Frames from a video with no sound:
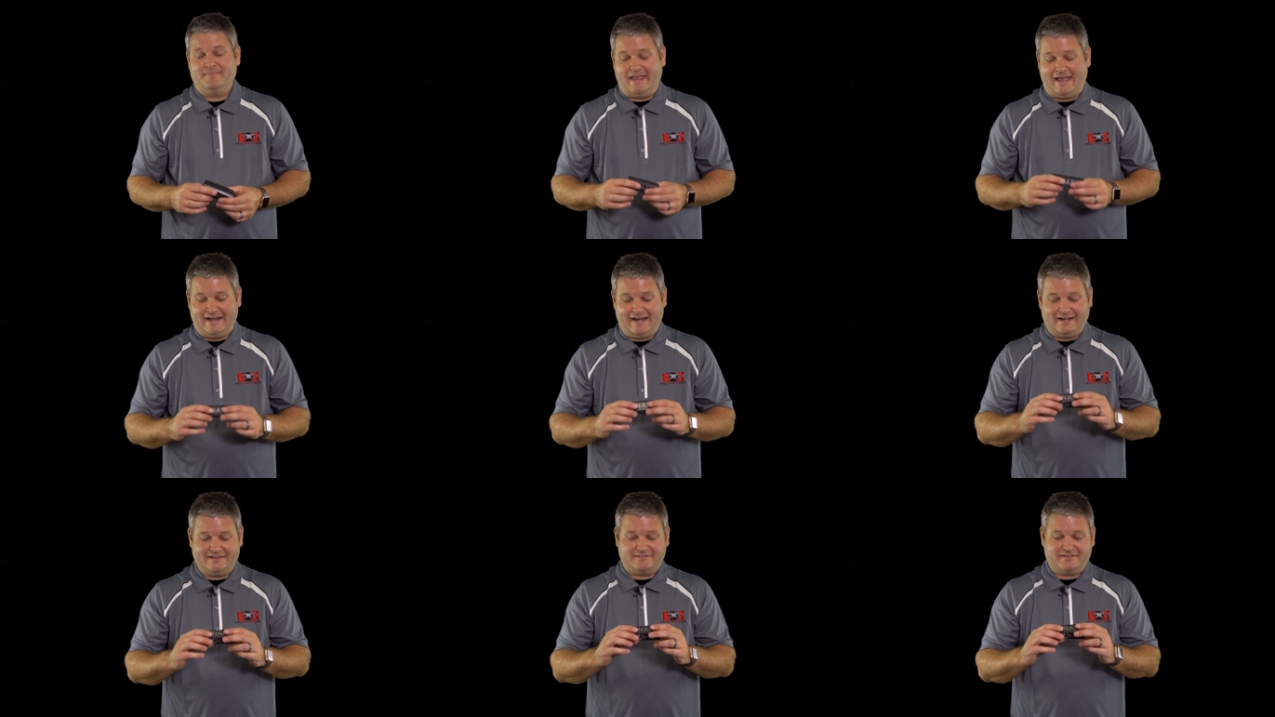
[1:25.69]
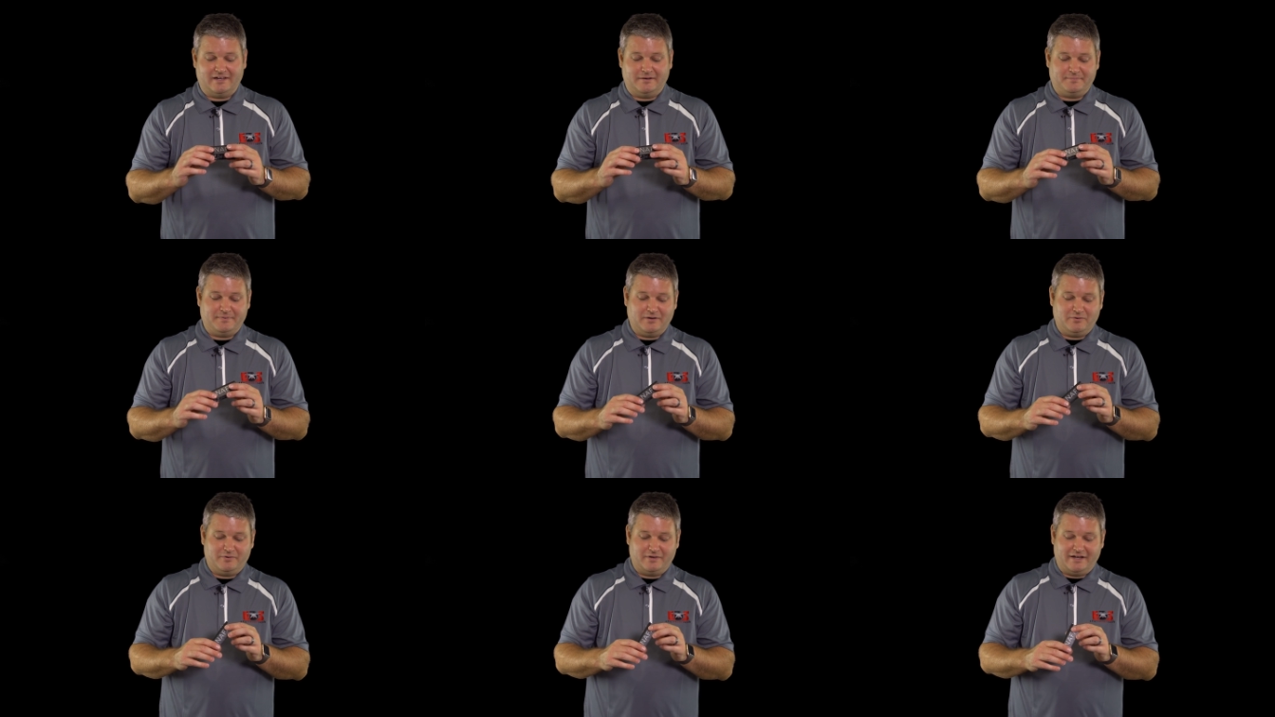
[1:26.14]
And that's
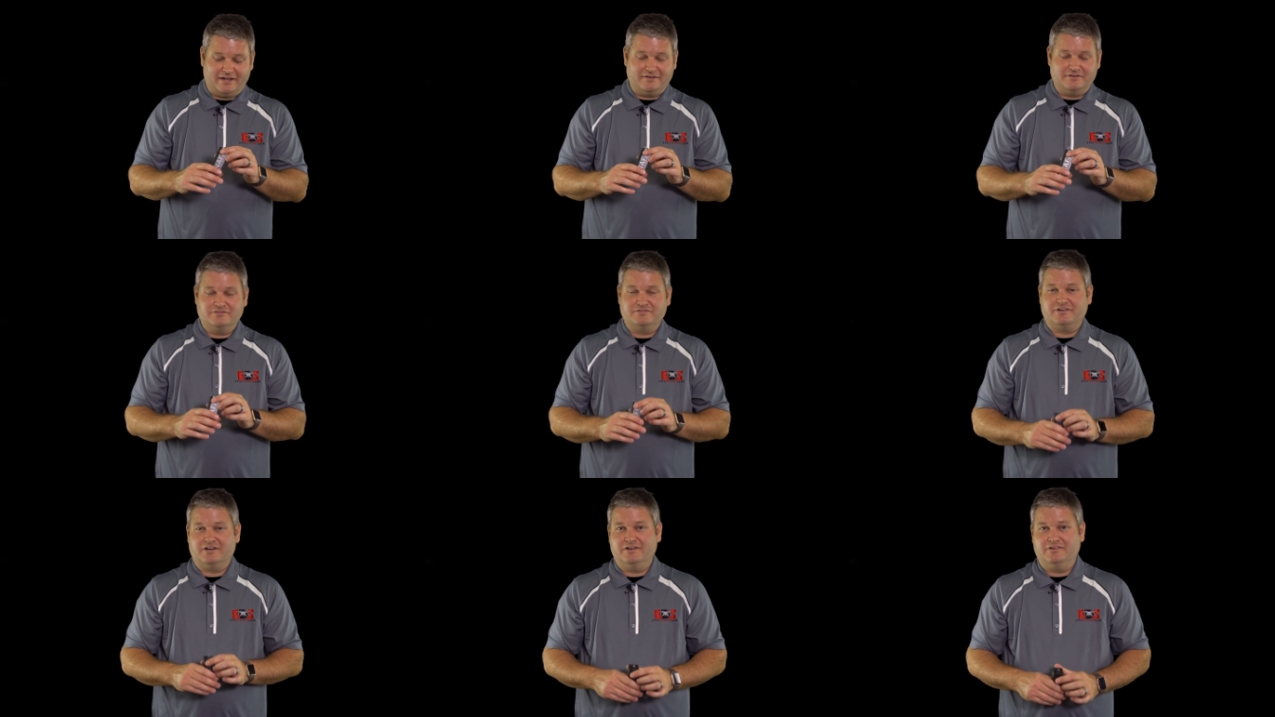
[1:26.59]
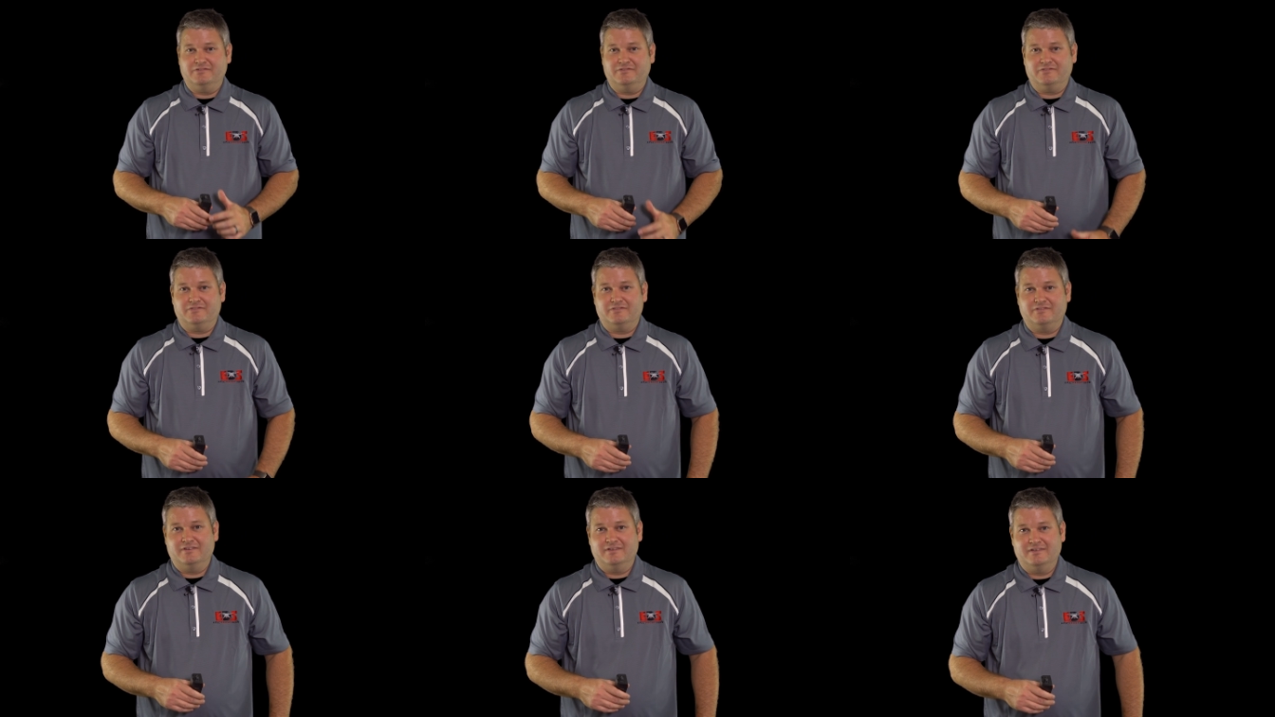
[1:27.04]
something with other
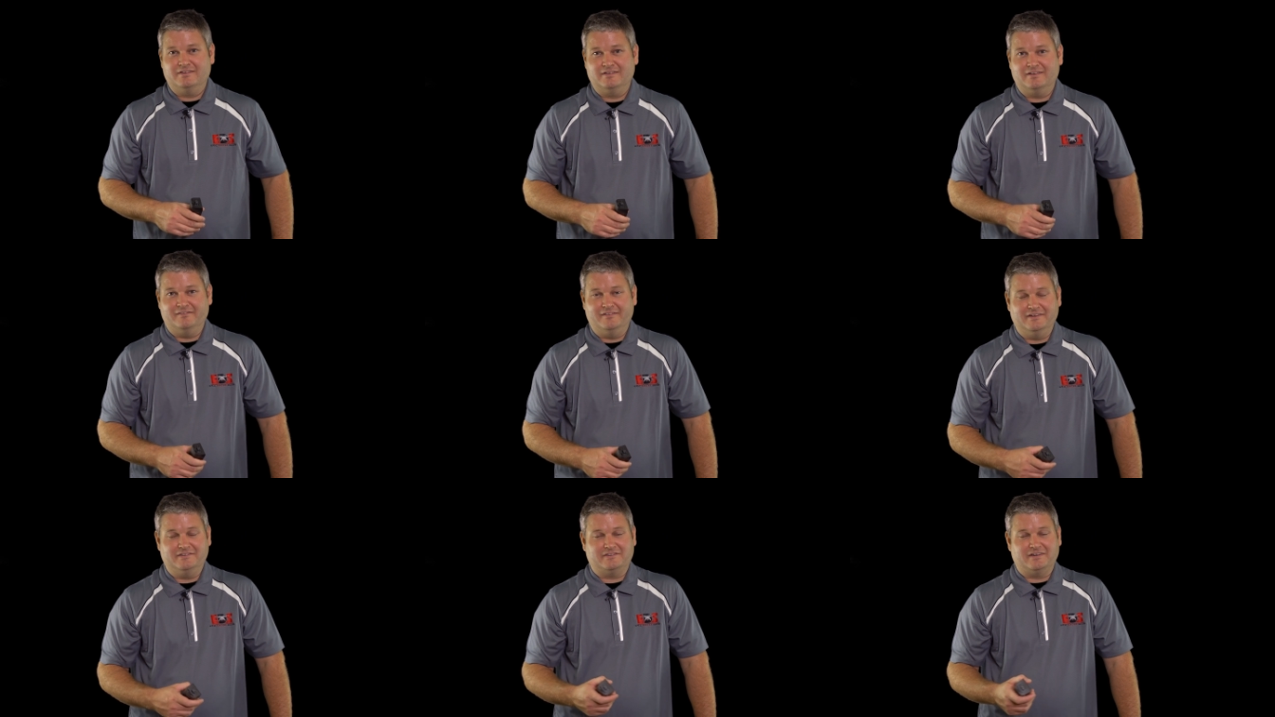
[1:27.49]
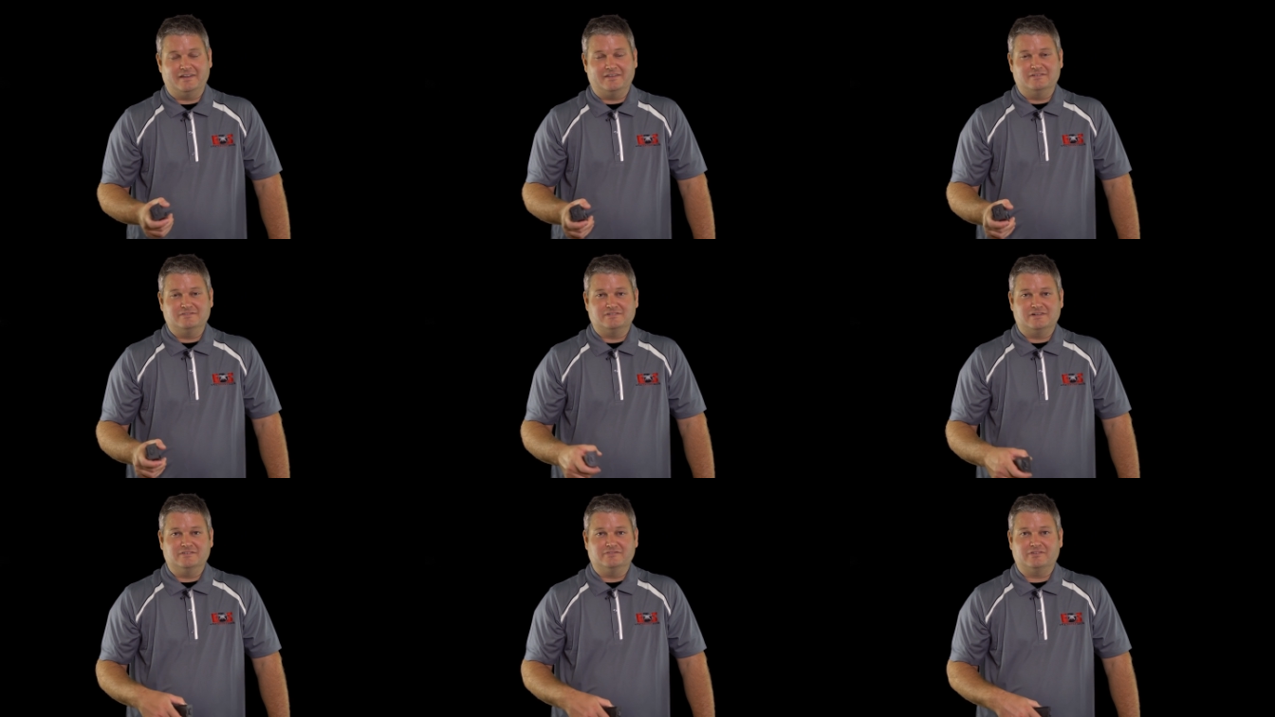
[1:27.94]
drones, at least
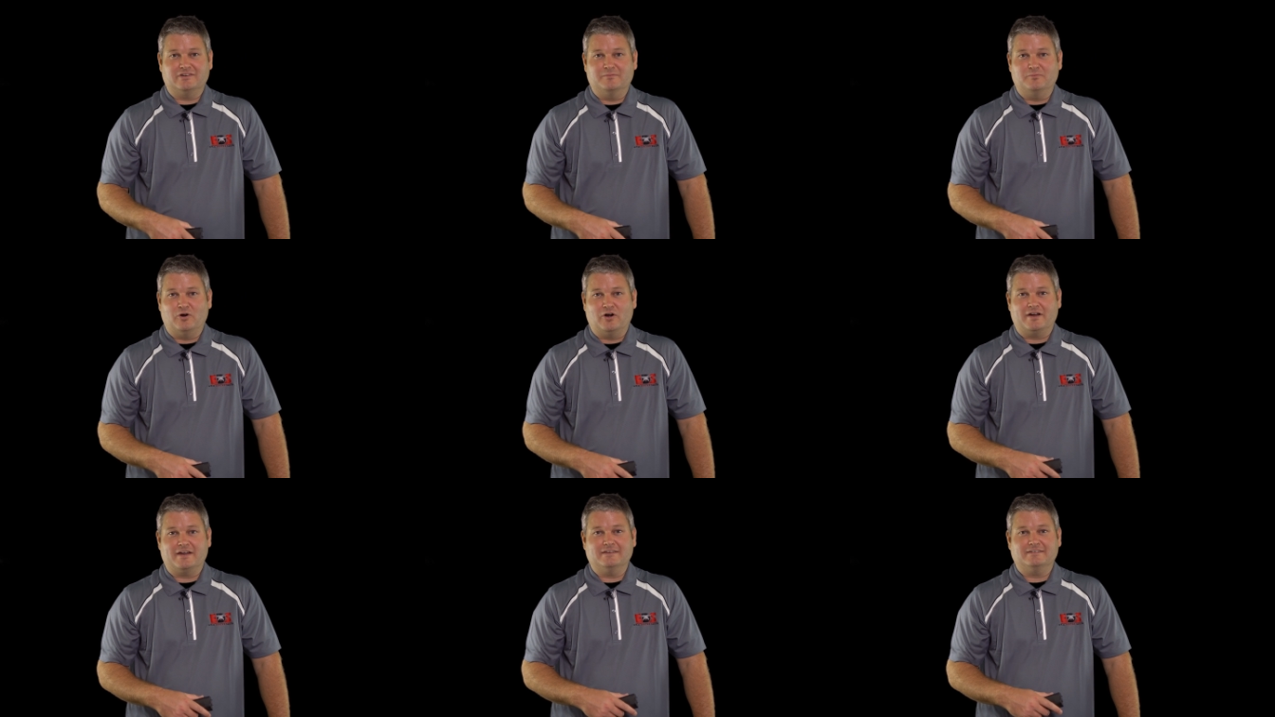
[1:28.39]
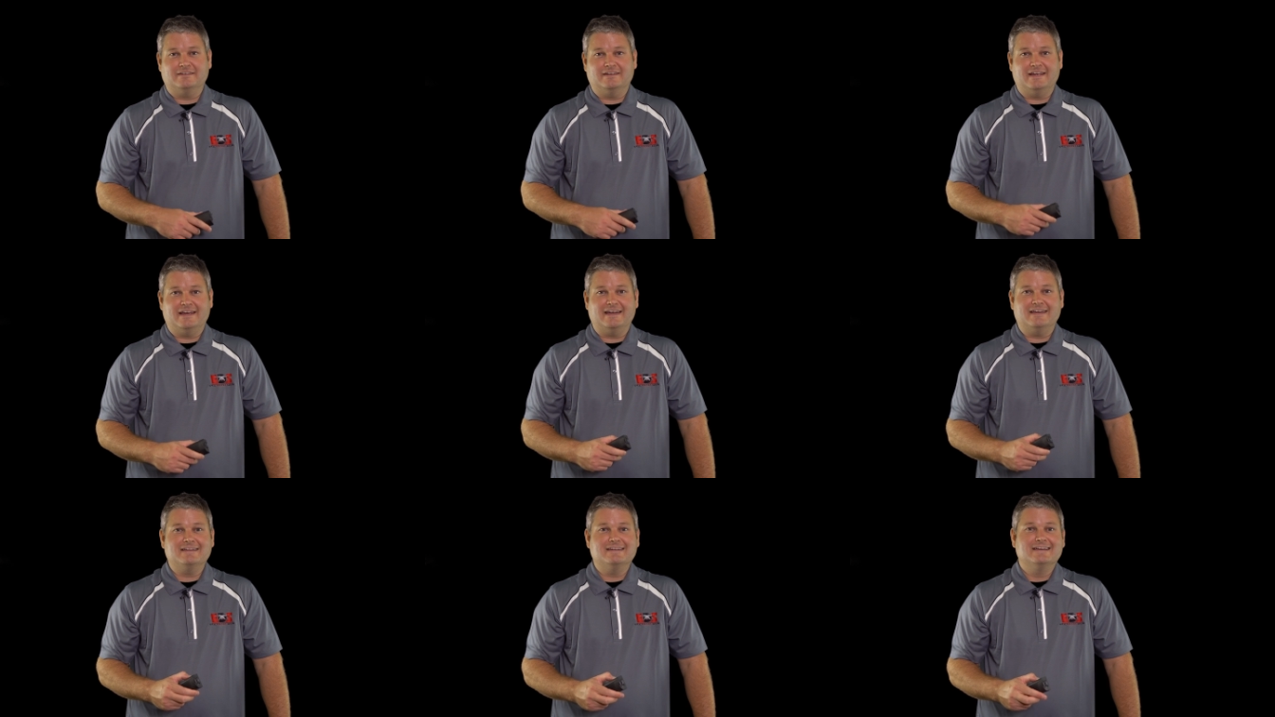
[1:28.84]
other drones on the market
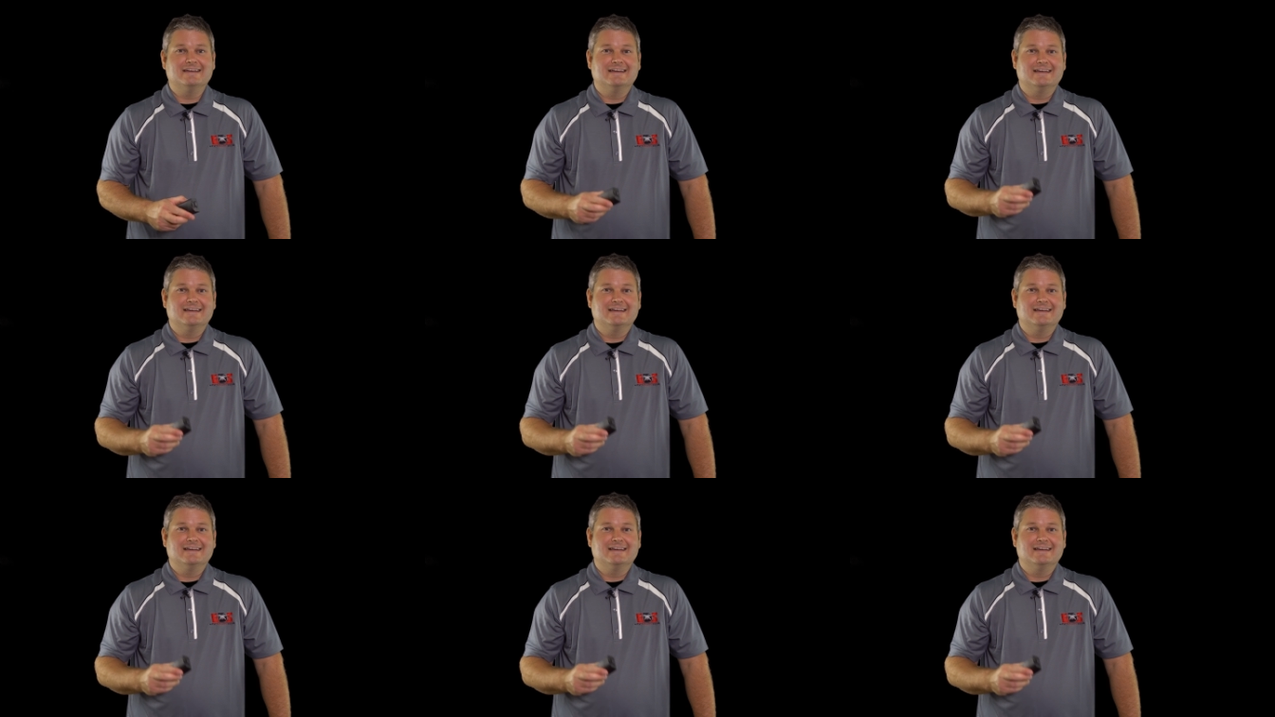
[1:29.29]
today,